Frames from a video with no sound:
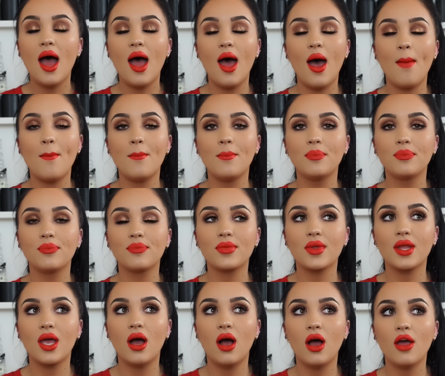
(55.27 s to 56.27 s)

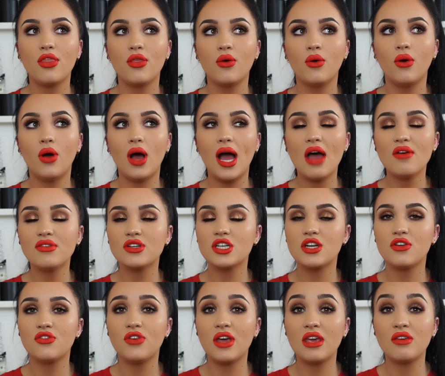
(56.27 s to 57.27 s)
I thought I haven't
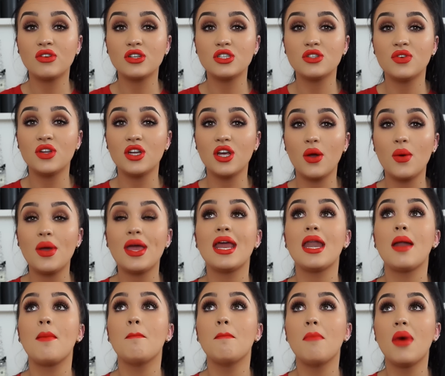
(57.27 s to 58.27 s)
done a favourites video
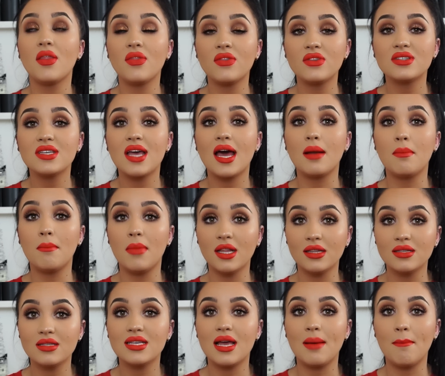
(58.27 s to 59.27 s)
in months and
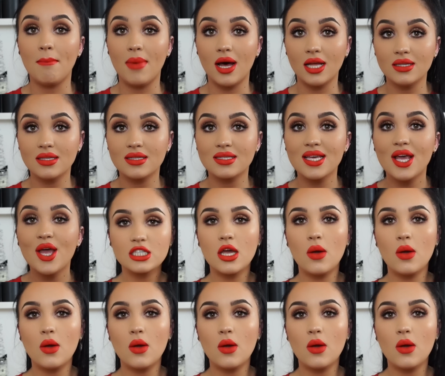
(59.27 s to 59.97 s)
months and months.